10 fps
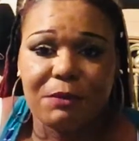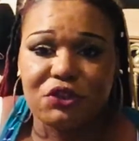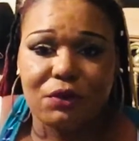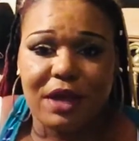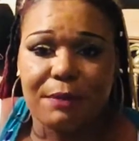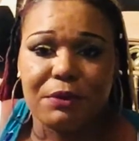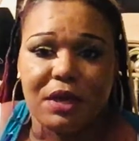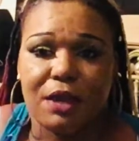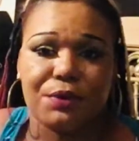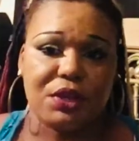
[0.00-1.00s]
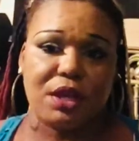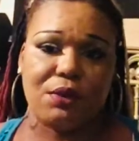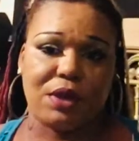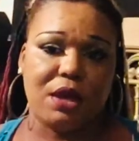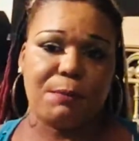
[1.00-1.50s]
but you don't got to put everything
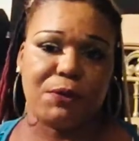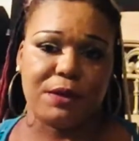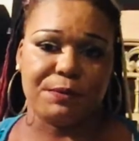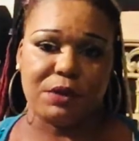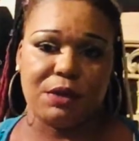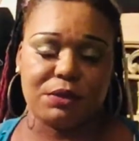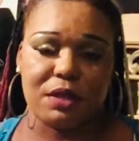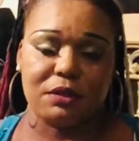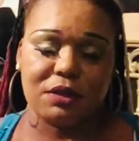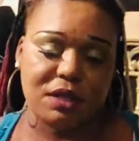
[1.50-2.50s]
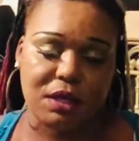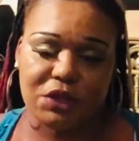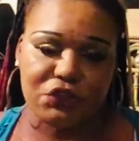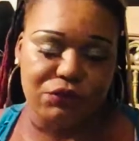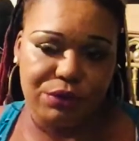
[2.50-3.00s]
on camera, everything, little thing
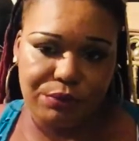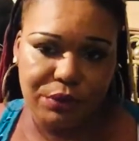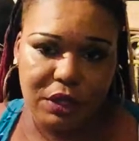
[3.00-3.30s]
that you do,